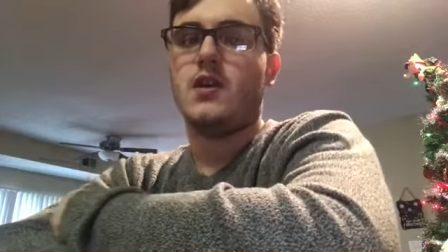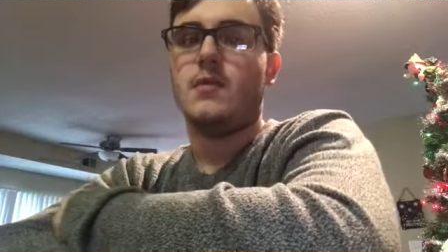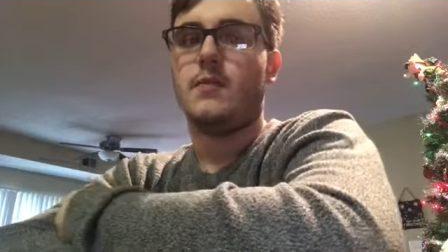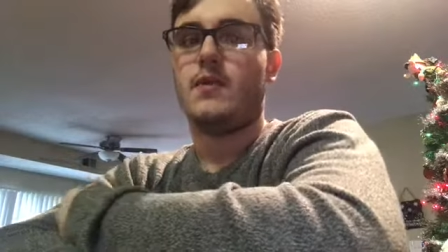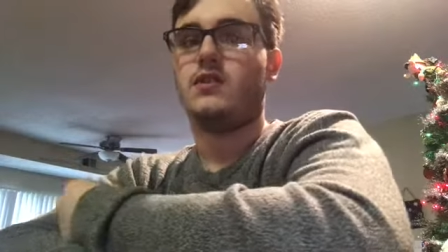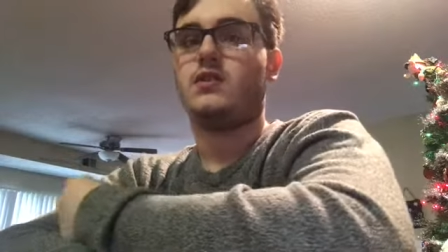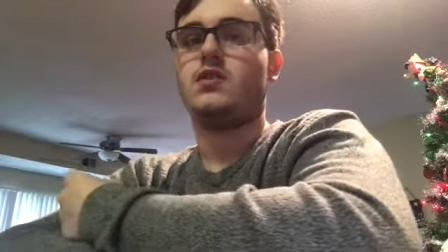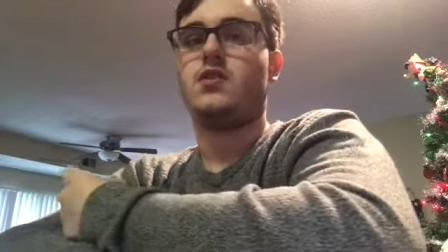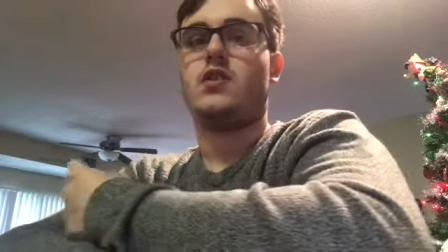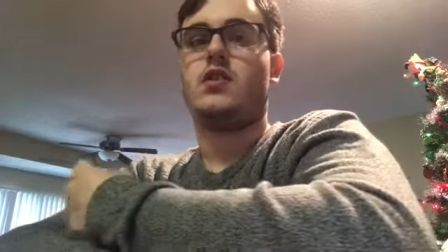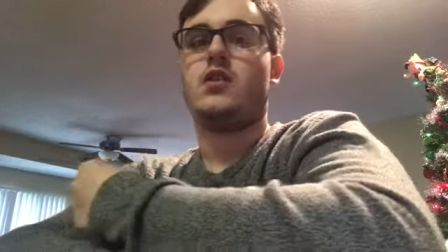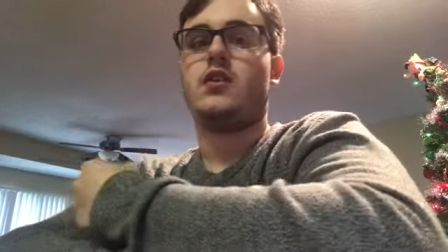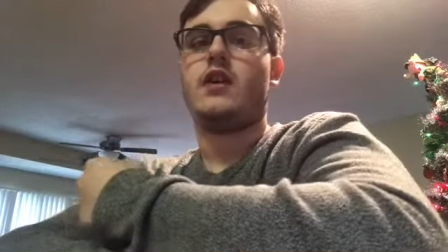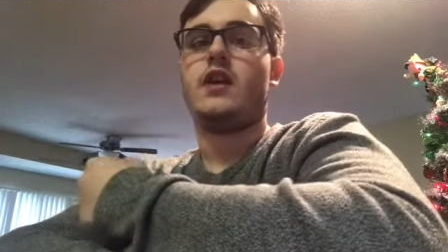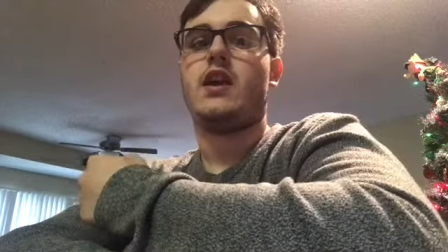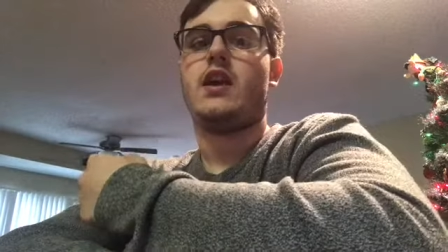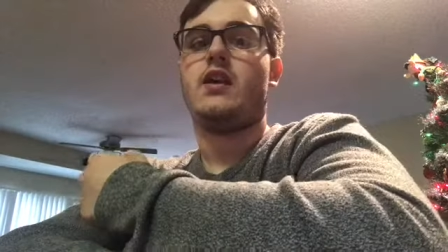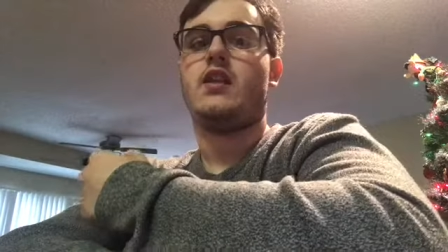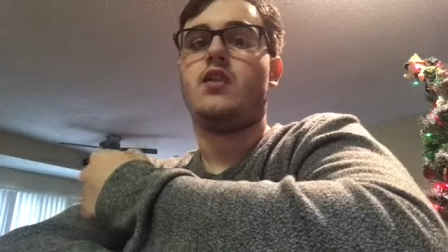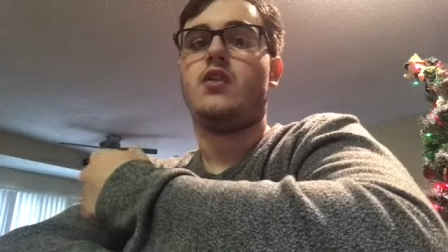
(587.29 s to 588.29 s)
my dog
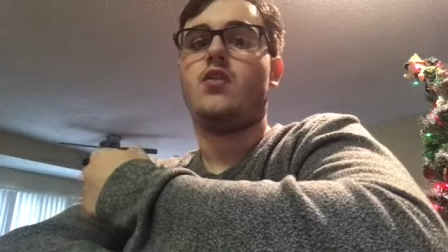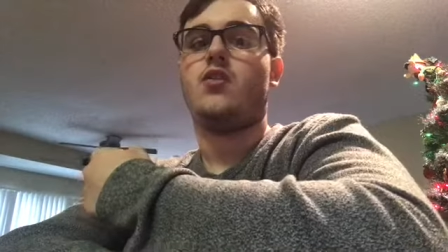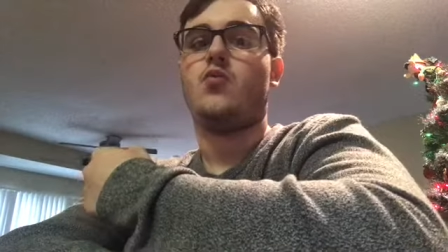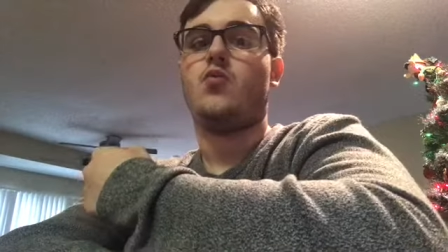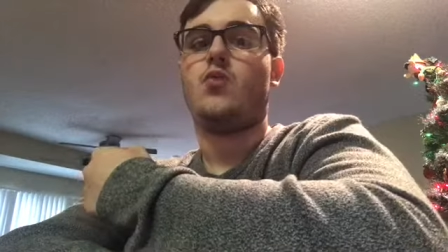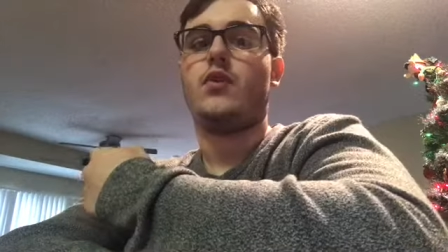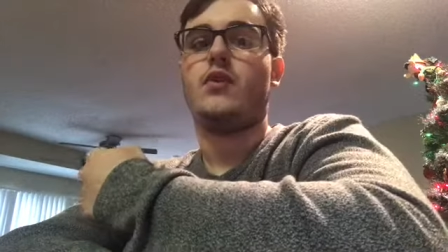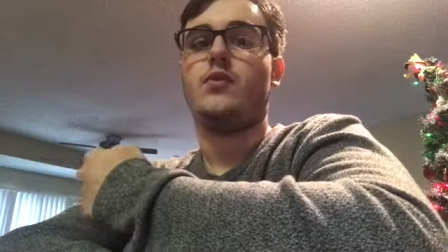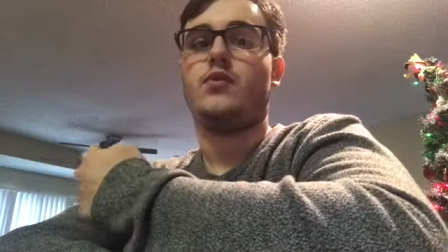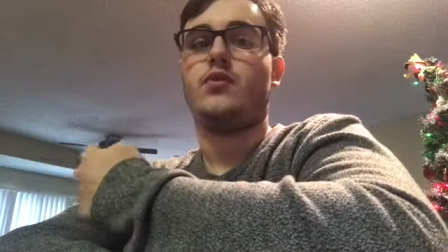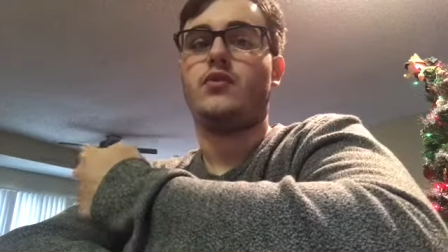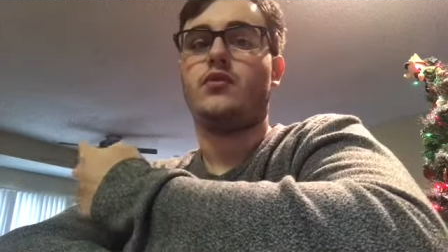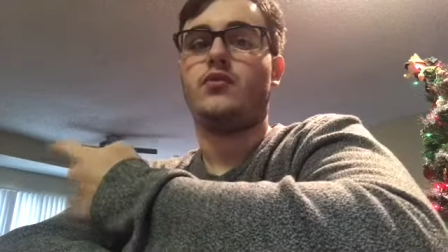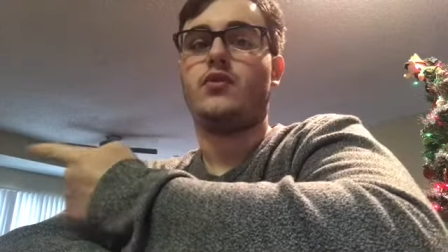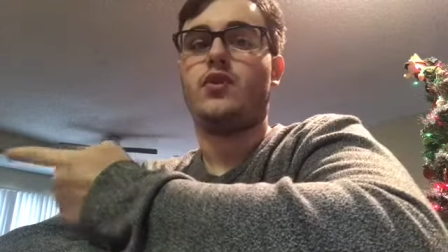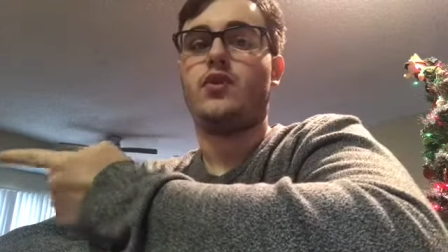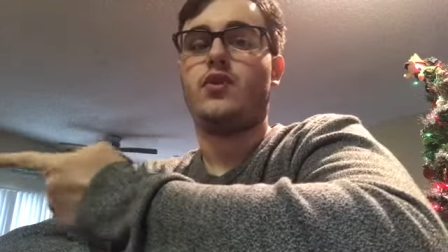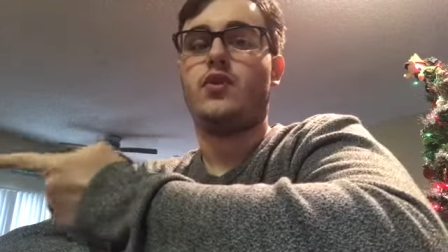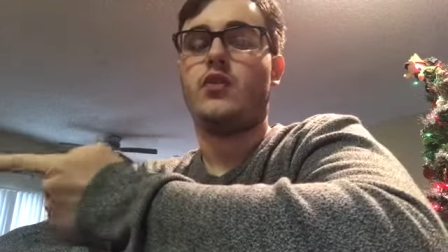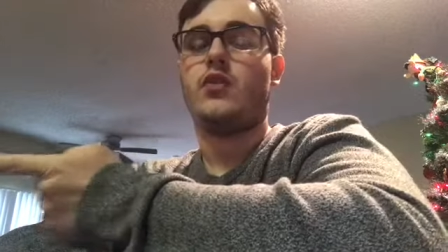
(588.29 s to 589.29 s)
Hannah went with the
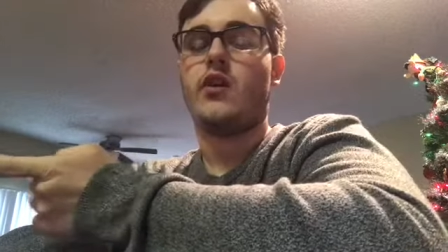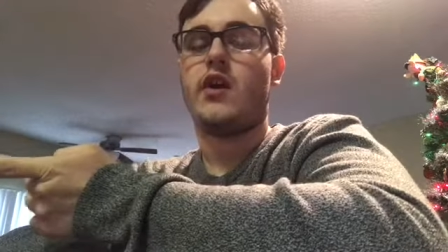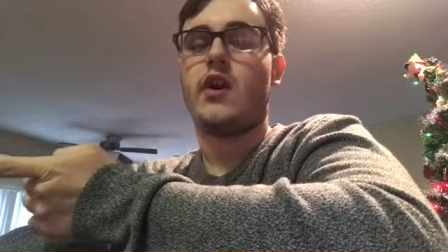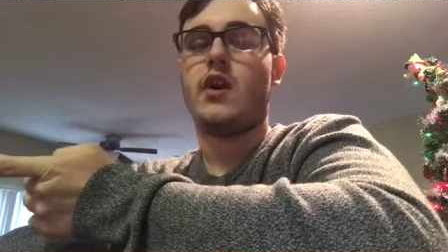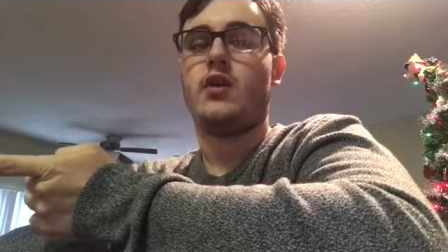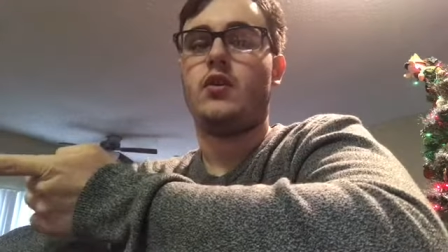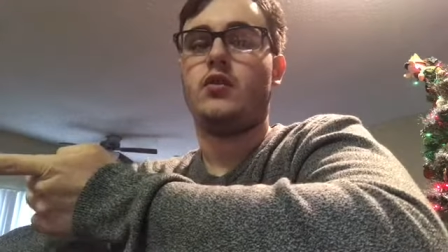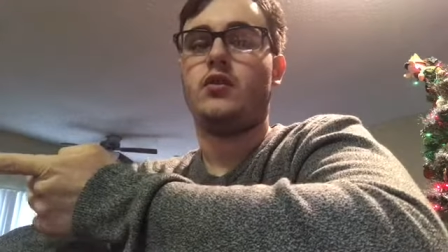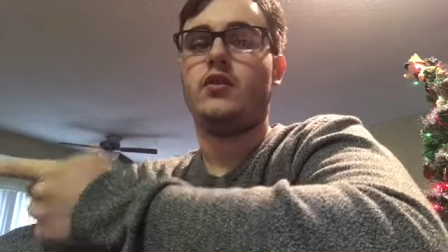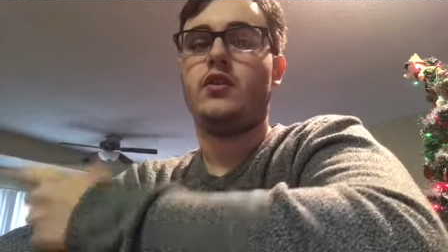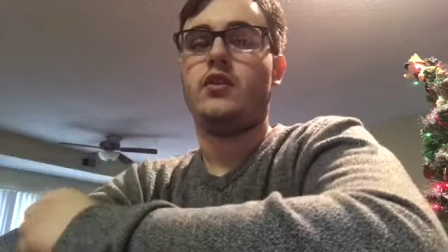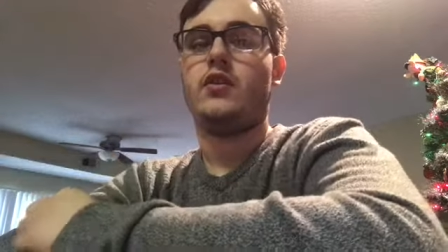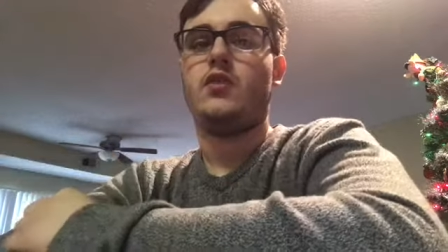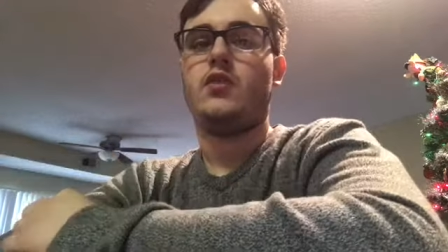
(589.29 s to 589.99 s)
wrong crowd.